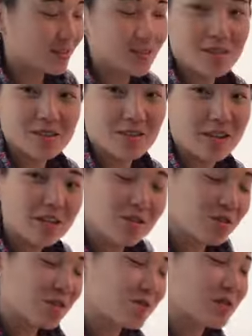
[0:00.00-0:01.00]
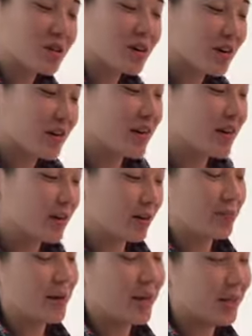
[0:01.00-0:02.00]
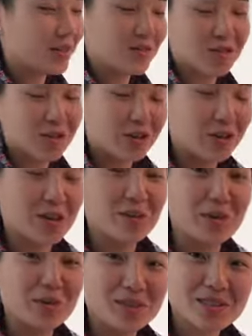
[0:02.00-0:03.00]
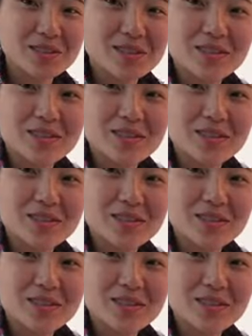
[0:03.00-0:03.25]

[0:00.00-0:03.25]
Like usually with curry, I like using curry pucks.